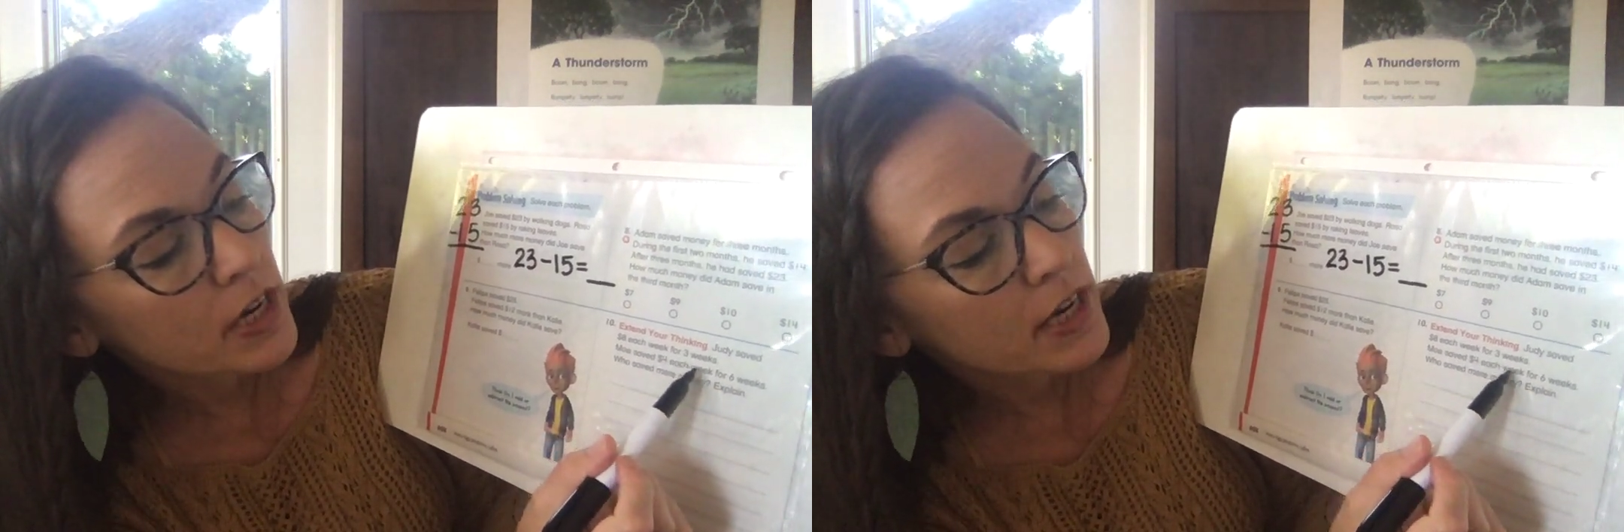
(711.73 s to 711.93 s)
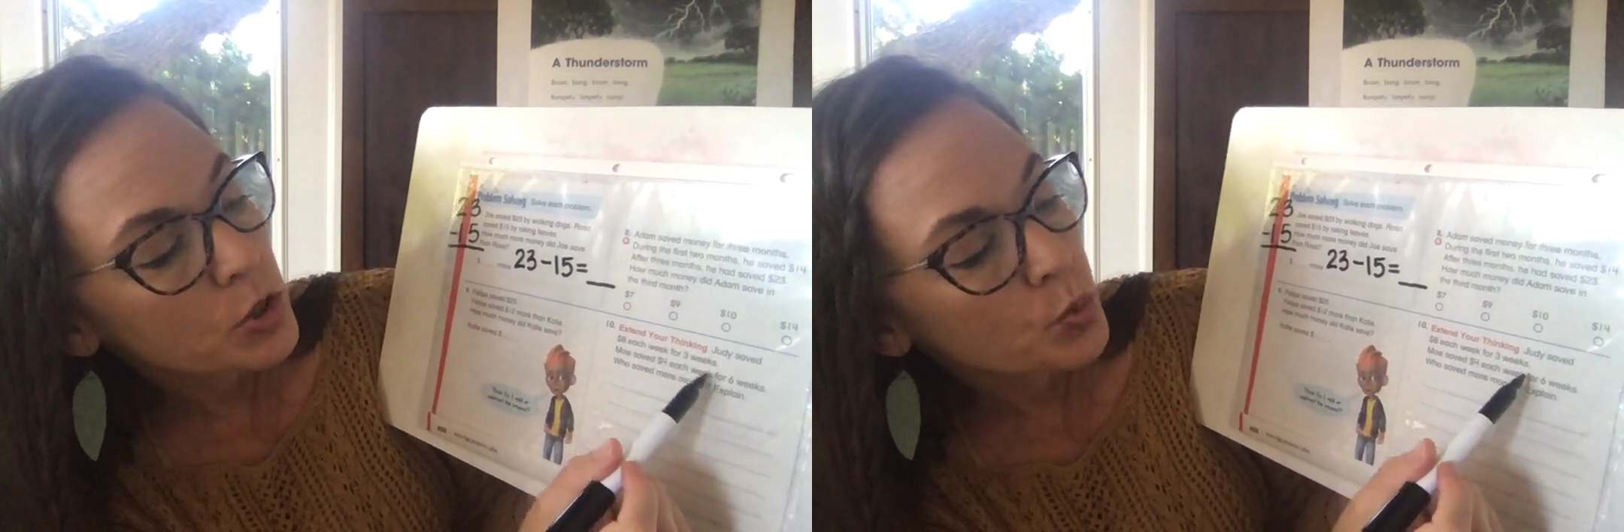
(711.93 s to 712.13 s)

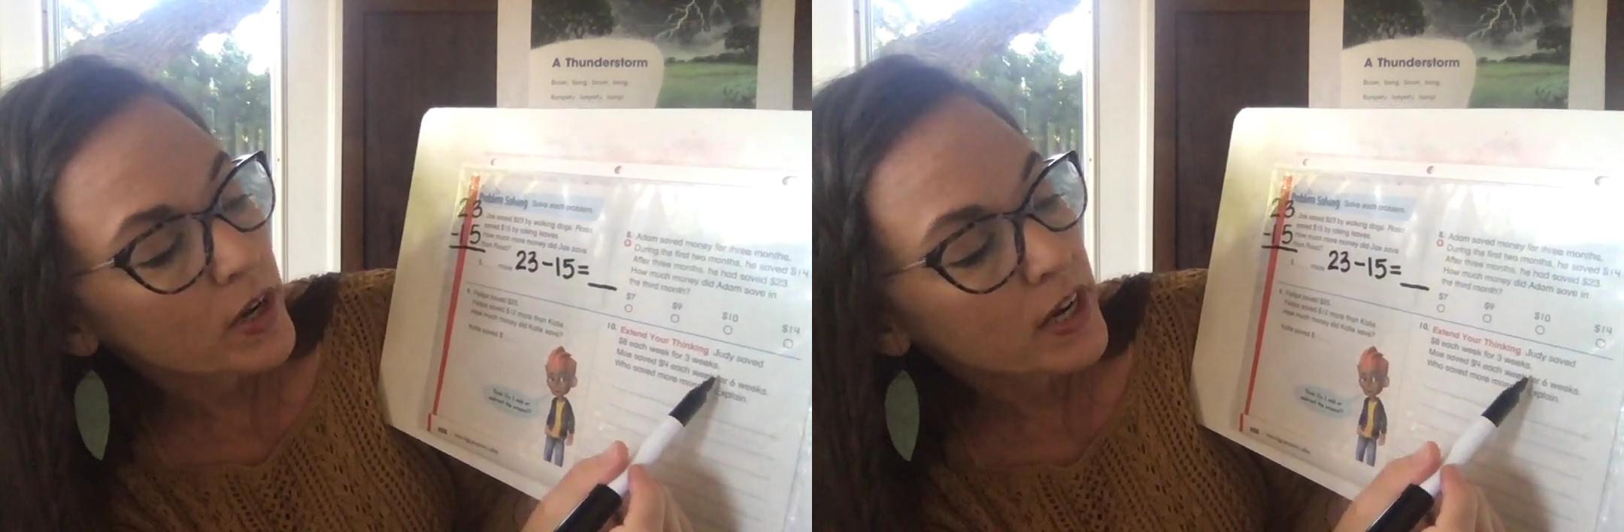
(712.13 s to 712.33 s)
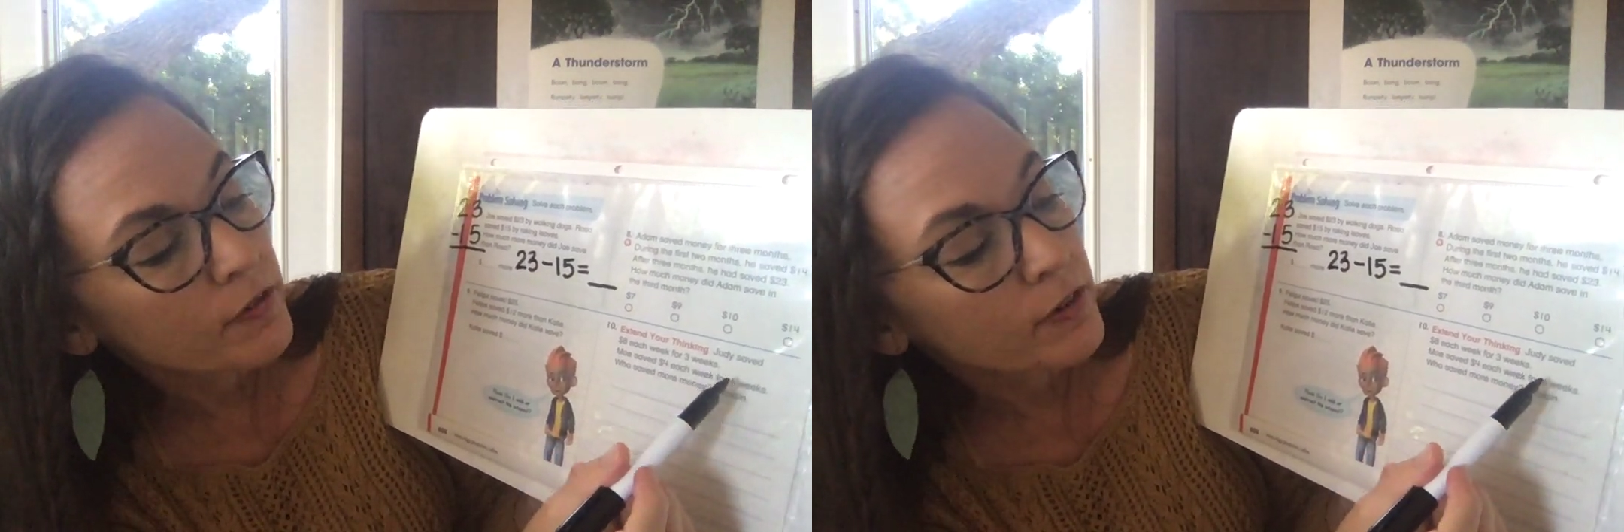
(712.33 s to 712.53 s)
each
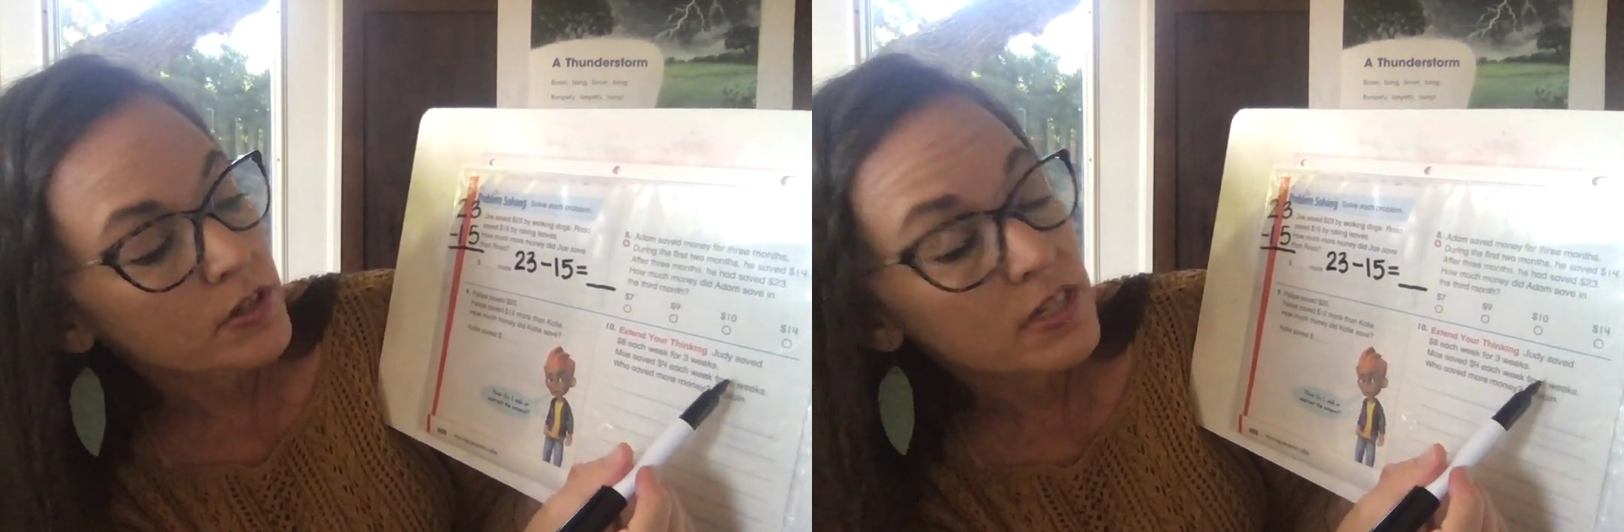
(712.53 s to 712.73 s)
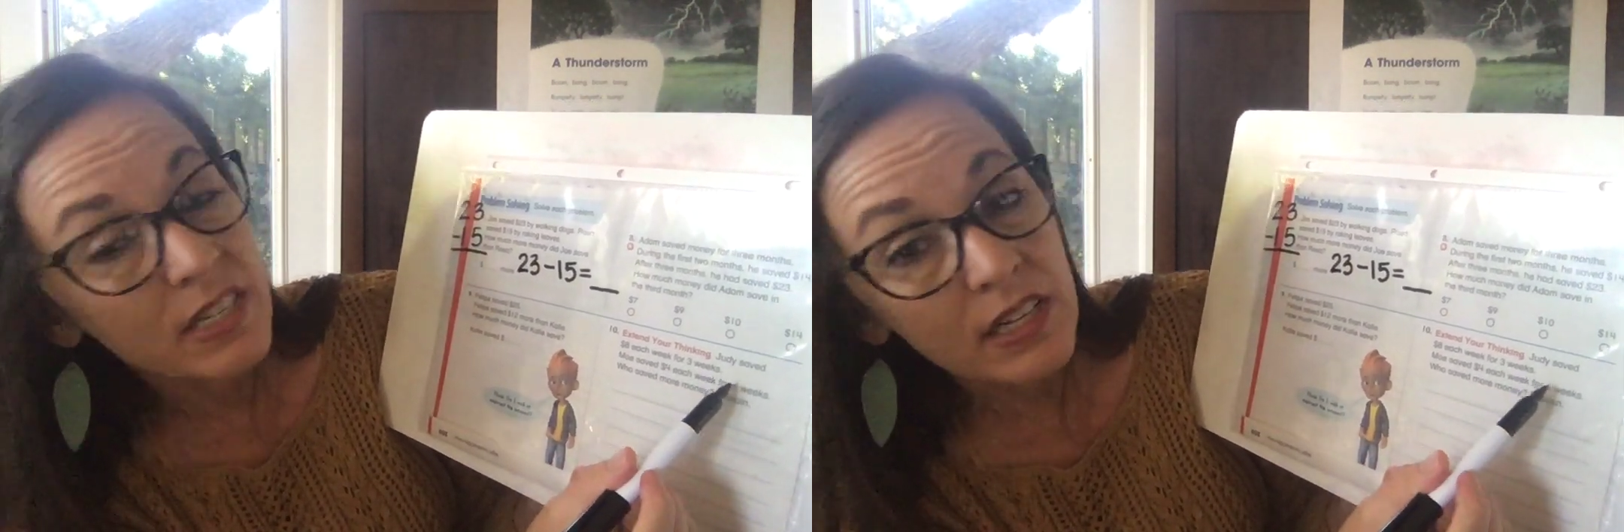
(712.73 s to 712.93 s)
week for
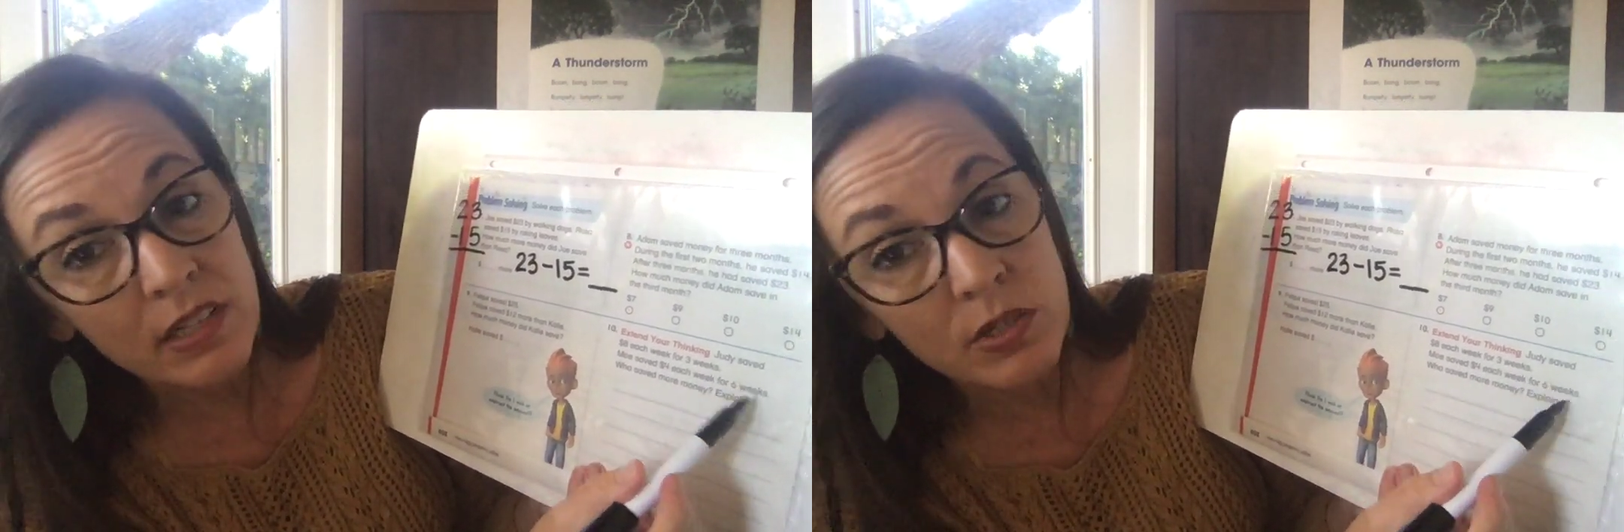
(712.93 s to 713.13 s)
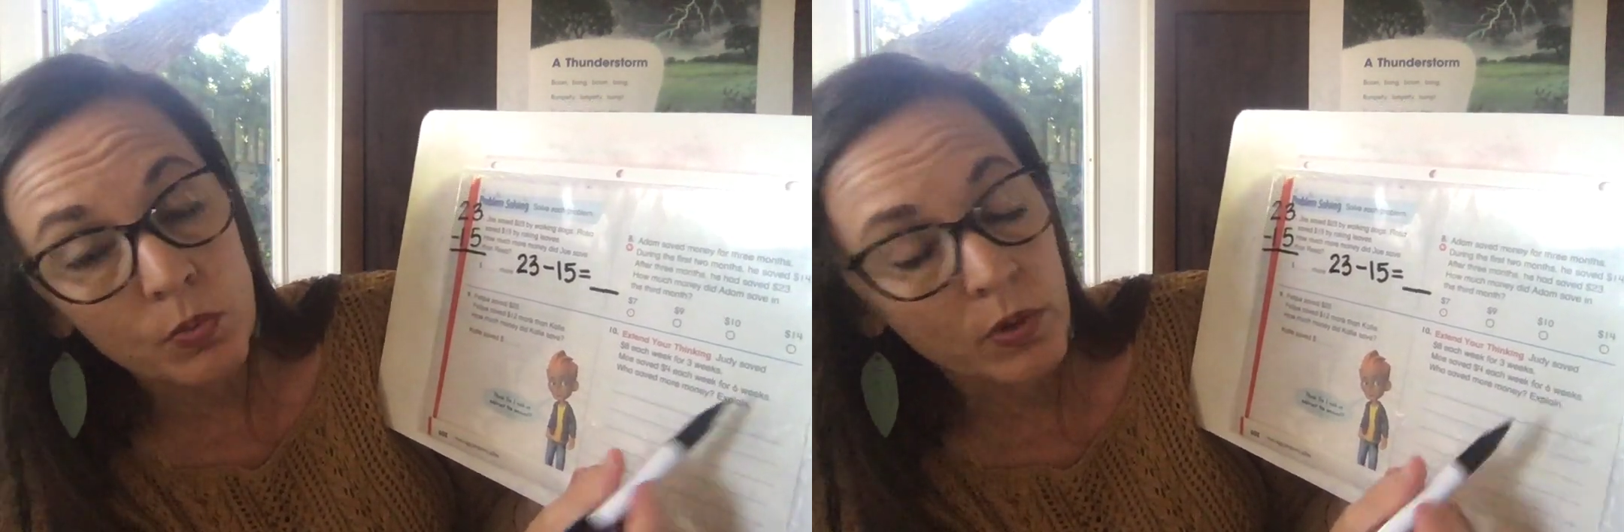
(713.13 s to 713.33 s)

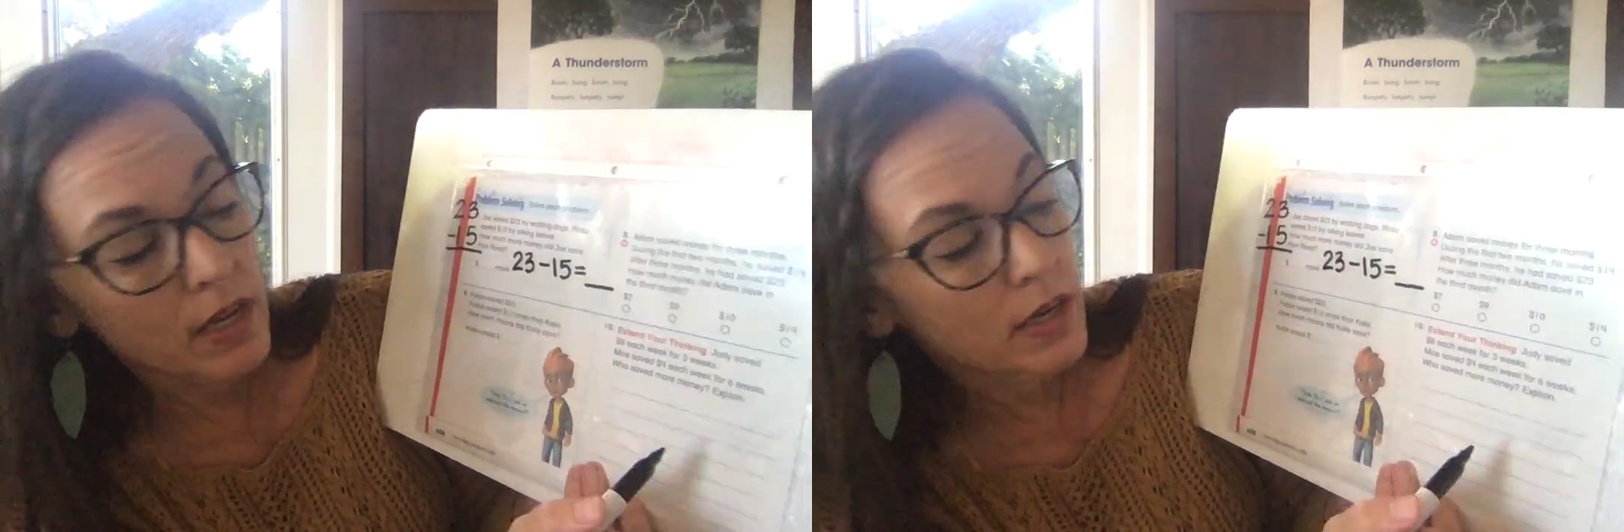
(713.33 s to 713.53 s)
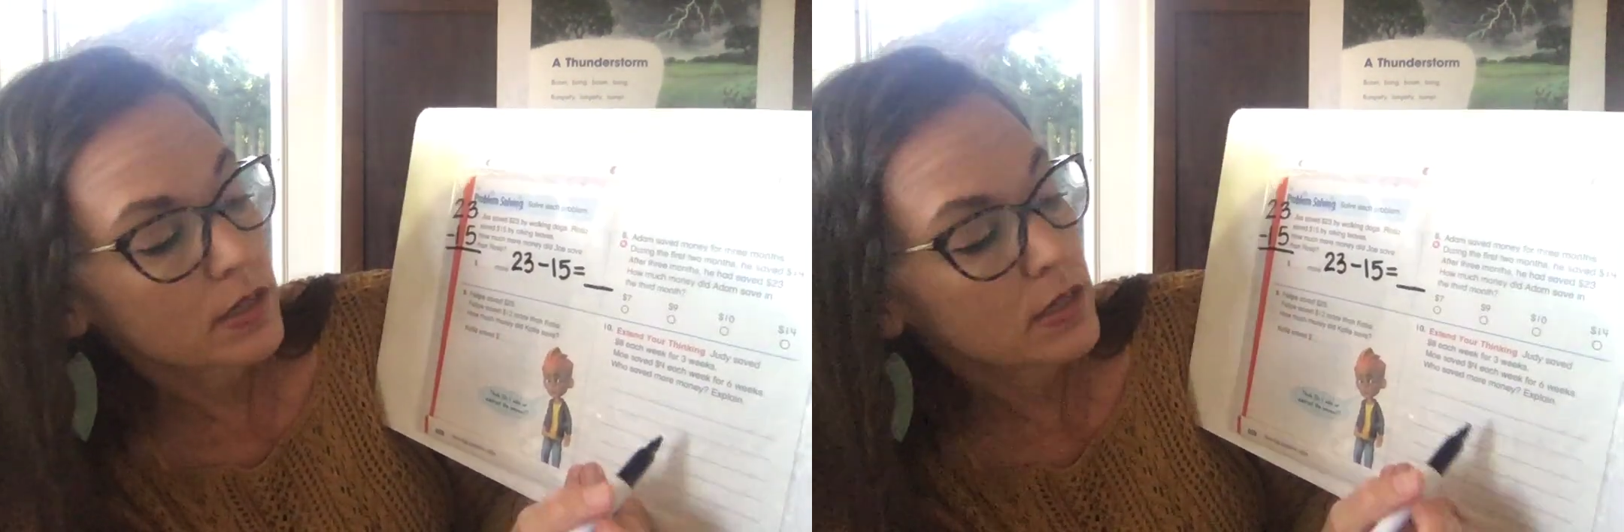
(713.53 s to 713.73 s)
6
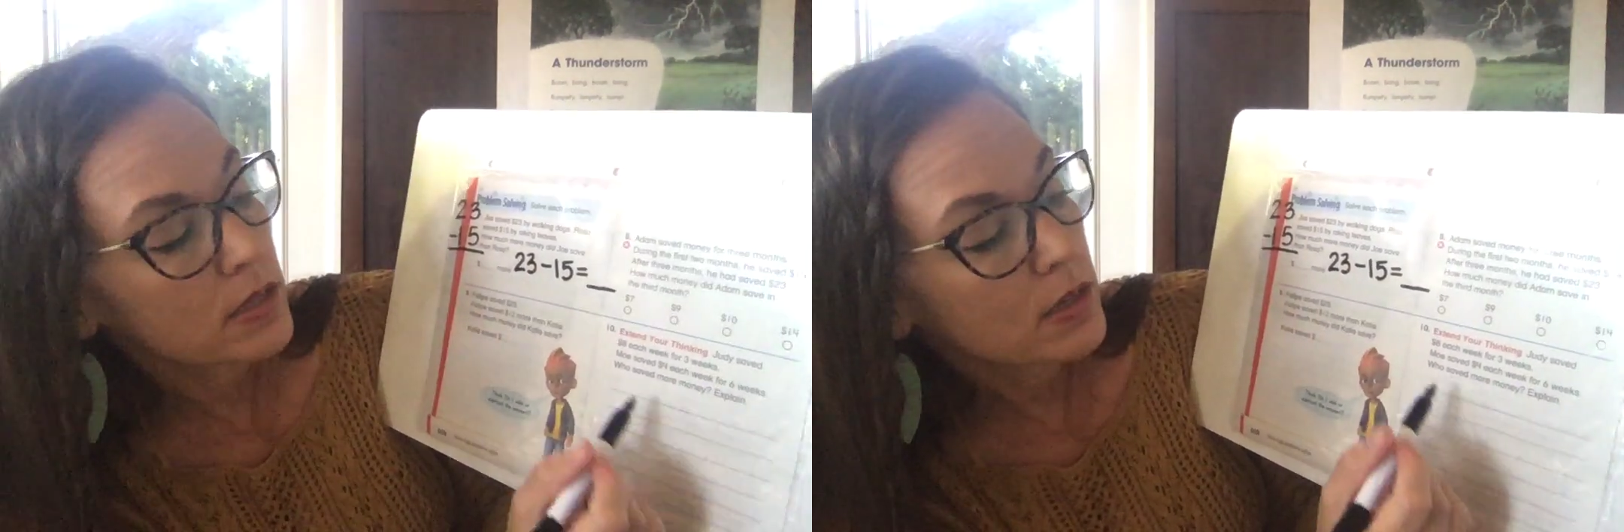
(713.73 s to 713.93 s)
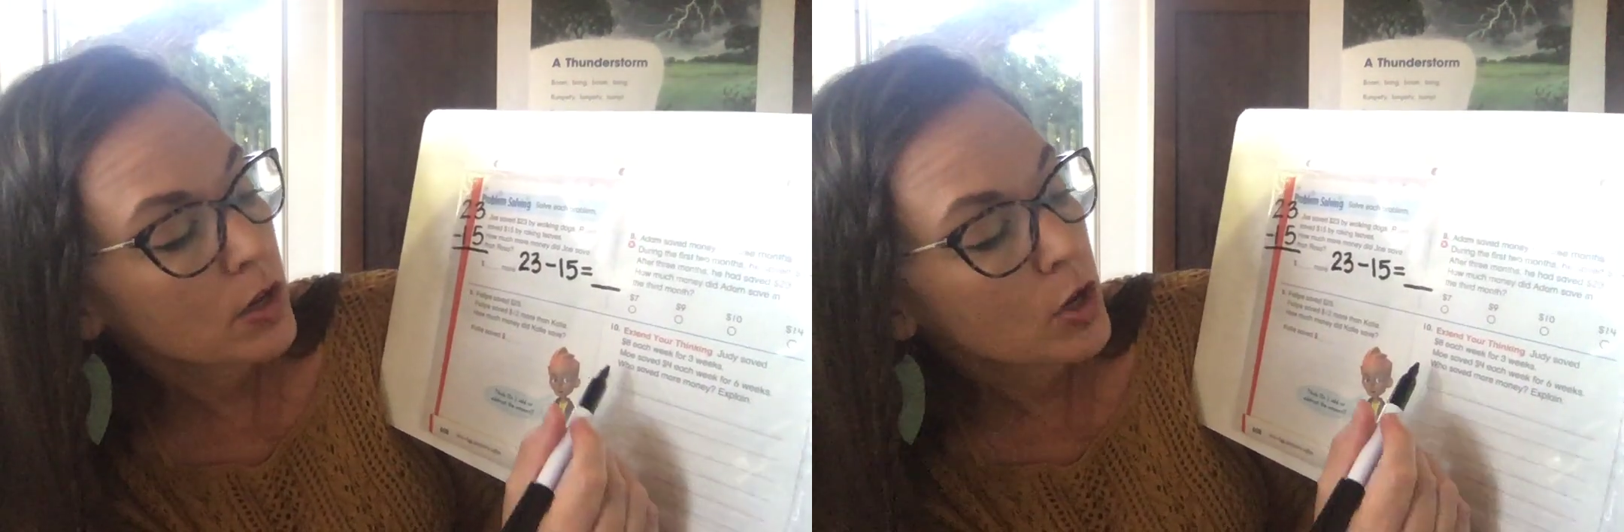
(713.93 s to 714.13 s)
weeks.